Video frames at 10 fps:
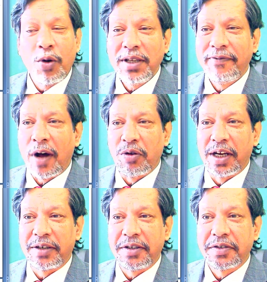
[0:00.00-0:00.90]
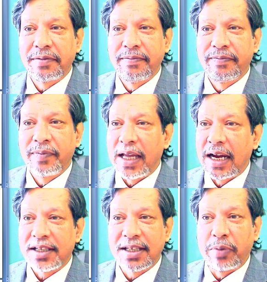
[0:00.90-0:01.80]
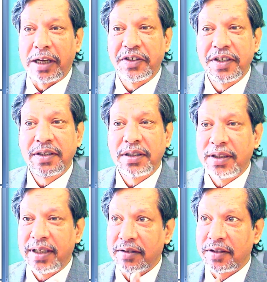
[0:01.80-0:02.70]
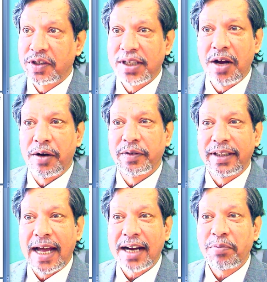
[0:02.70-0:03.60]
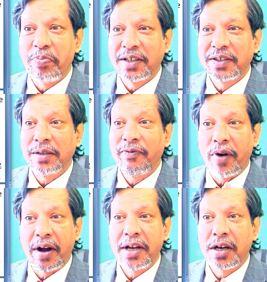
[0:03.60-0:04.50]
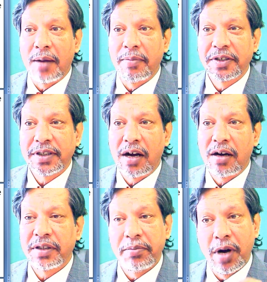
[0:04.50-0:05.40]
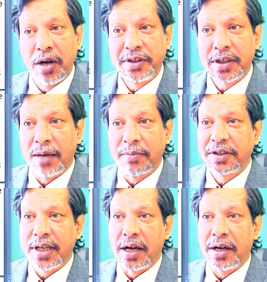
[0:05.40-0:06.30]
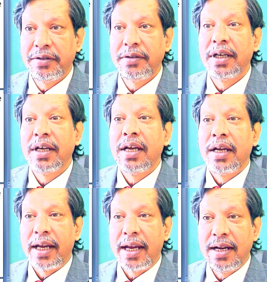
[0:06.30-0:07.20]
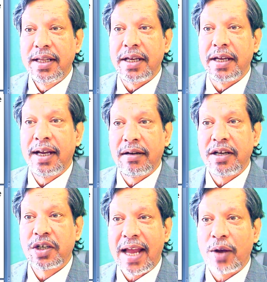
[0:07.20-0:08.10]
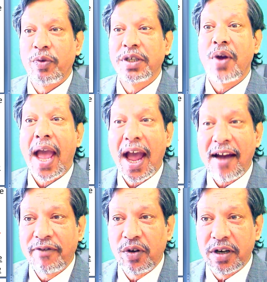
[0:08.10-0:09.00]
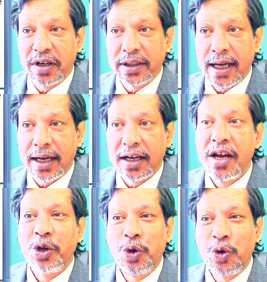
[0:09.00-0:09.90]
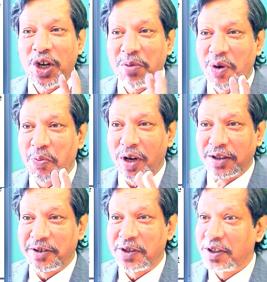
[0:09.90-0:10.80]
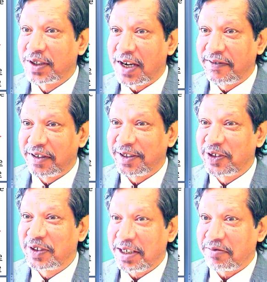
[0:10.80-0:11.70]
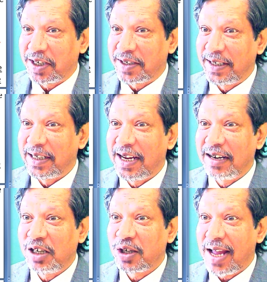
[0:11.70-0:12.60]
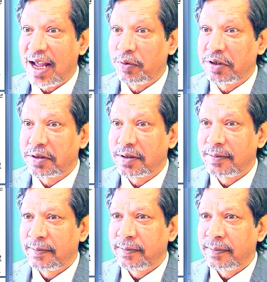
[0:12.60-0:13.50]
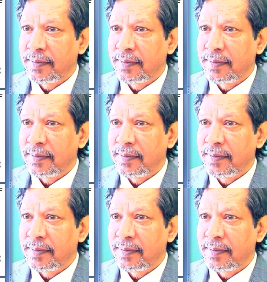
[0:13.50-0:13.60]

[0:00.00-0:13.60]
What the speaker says: All the vowel letters at some places take the sound. That makes it very common sound. The most common sound in the English language. You have to learn that. 2 German brothers discovered the secret in English language.